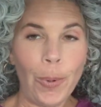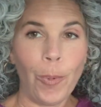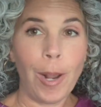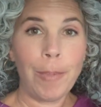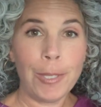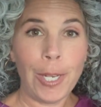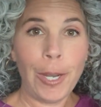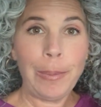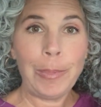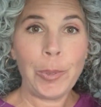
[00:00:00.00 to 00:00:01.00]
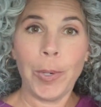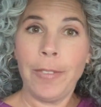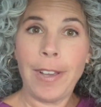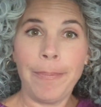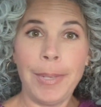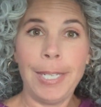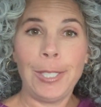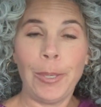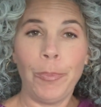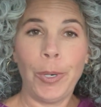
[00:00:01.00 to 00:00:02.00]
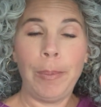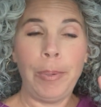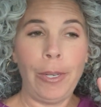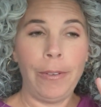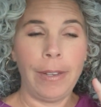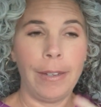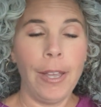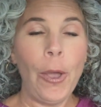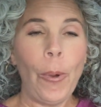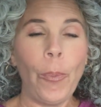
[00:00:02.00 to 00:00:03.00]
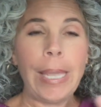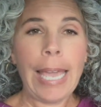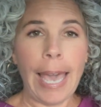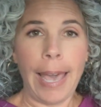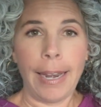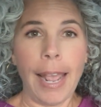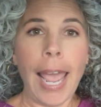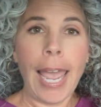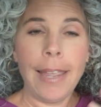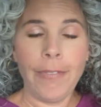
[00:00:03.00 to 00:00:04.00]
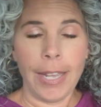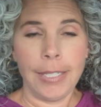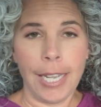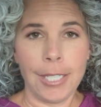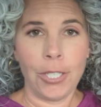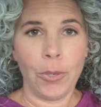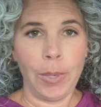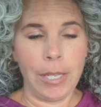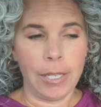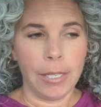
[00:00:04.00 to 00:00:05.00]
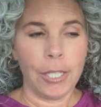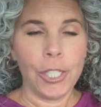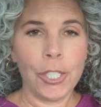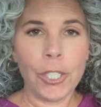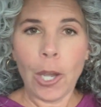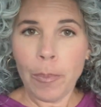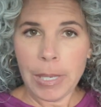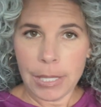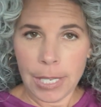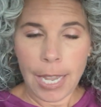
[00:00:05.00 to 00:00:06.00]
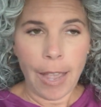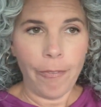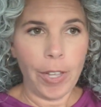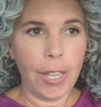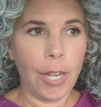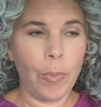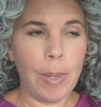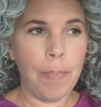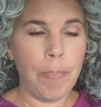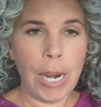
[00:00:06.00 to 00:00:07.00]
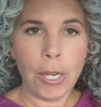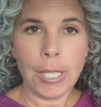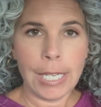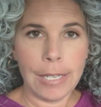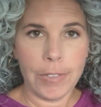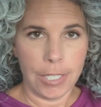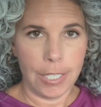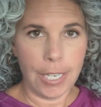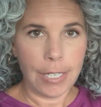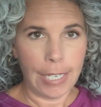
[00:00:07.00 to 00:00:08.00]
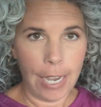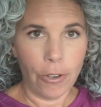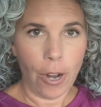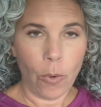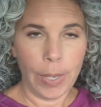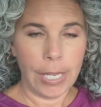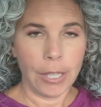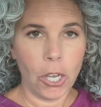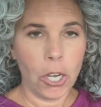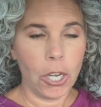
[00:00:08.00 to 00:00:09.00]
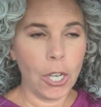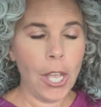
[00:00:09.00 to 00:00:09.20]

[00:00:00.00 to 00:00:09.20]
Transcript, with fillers: We're almost home, twenty-five minutes, and we're in Paducah. We had a fantastic weekend. So busy, I felt like we barely even sat down all weekend long.